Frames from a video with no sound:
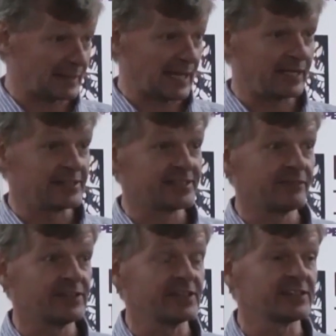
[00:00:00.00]
Baghdad in
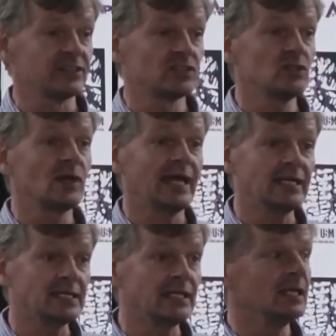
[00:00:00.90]
762
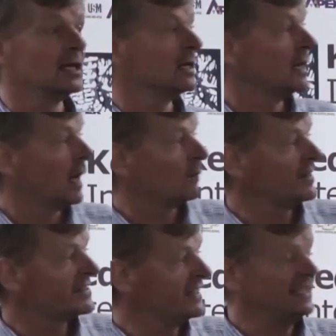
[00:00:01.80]
AD. And
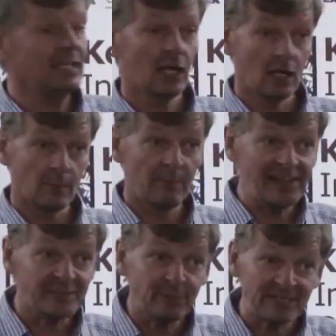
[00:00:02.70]
we see
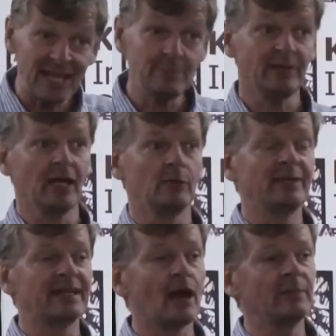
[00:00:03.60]
Mesopotamia
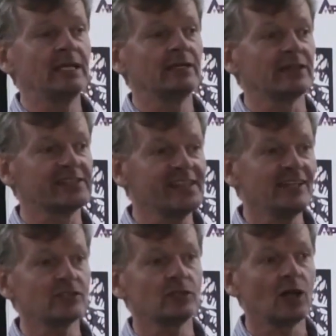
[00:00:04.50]
becoming the
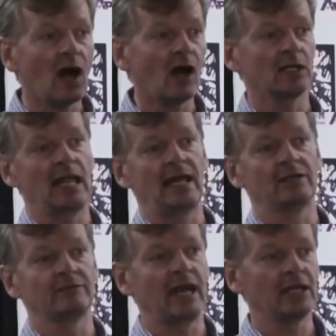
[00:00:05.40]
central
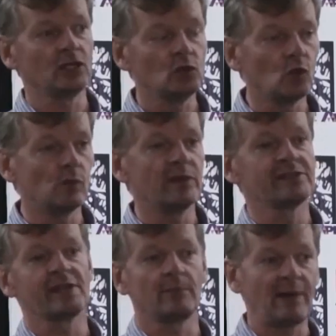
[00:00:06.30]
heartland of that
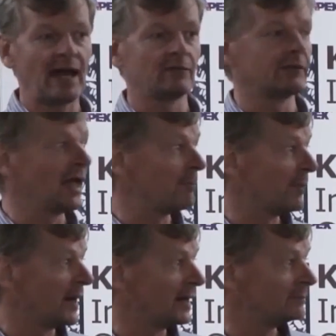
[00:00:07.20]
enormous and powerful
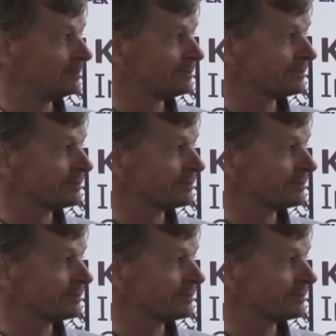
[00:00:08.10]
empire.